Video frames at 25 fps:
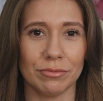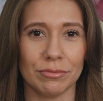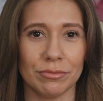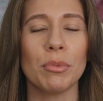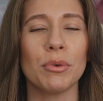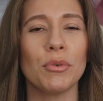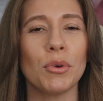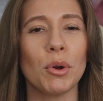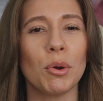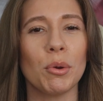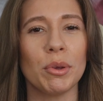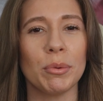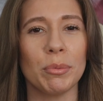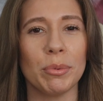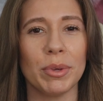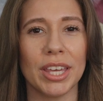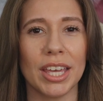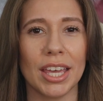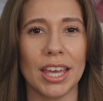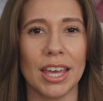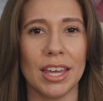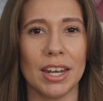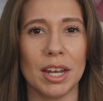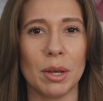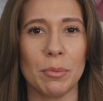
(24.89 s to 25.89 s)
Before we
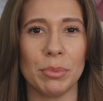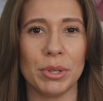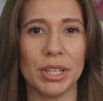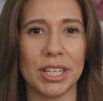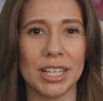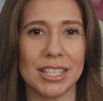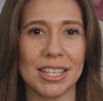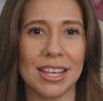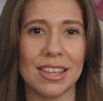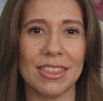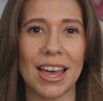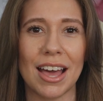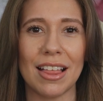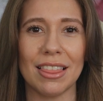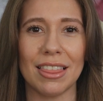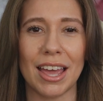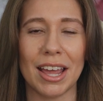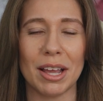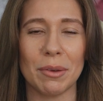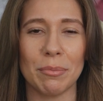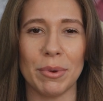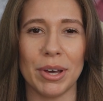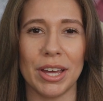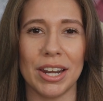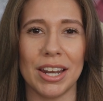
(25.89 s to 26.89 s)
begin, please hit that
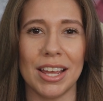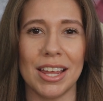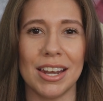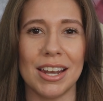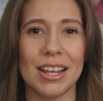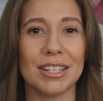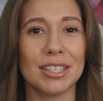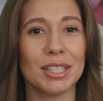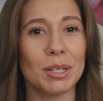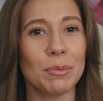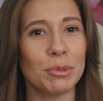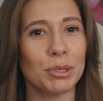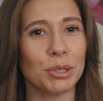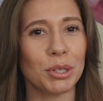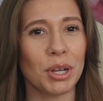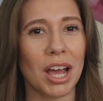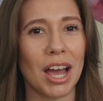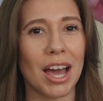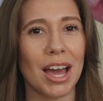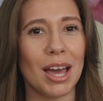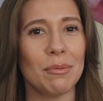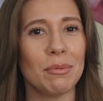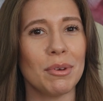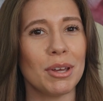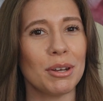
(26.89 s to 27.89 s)
like button,
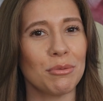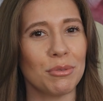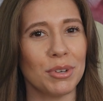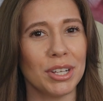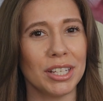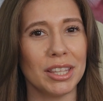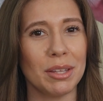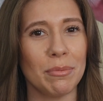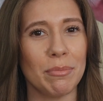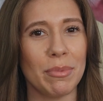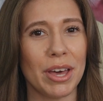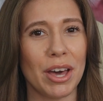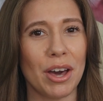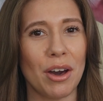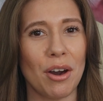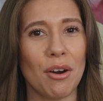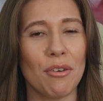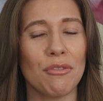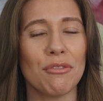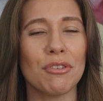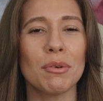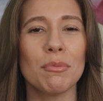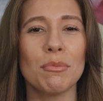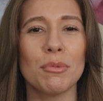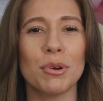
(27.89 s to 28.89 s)
subscribe, and ring the
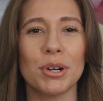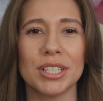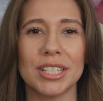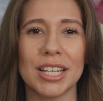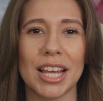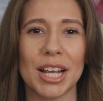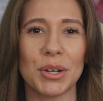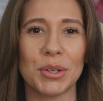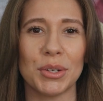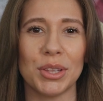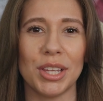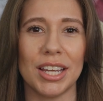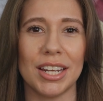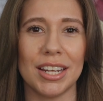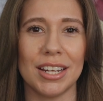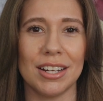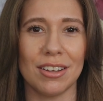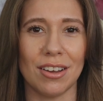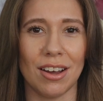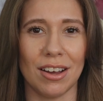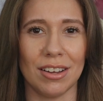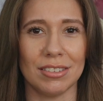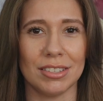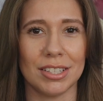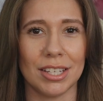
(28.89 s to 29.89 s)
bell for more
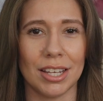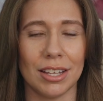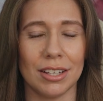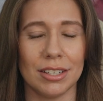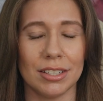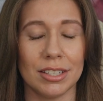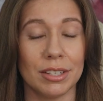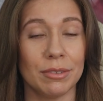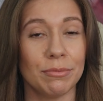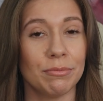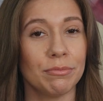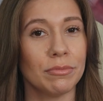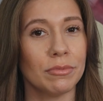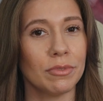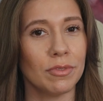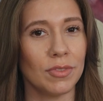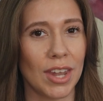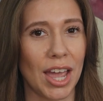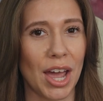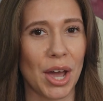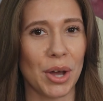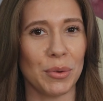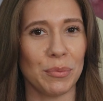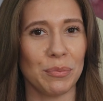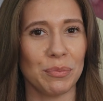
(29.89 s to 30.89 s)
tech-related content.
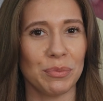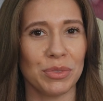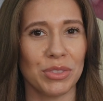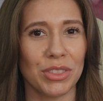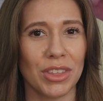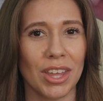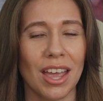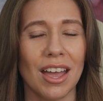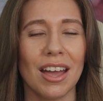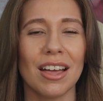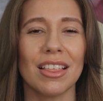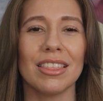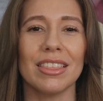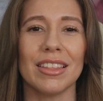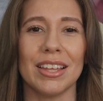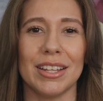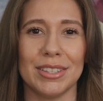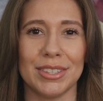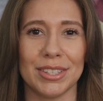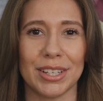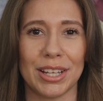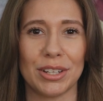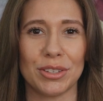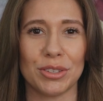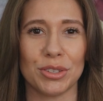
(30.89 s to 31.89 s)
Now,
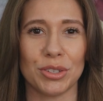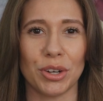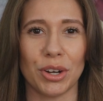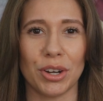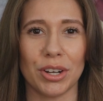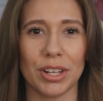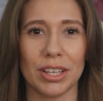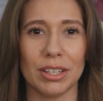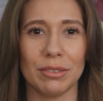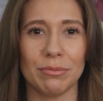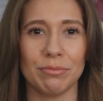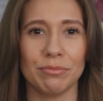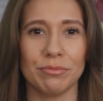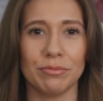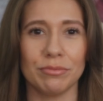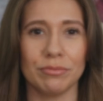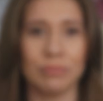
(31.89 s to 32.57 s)
let's get started.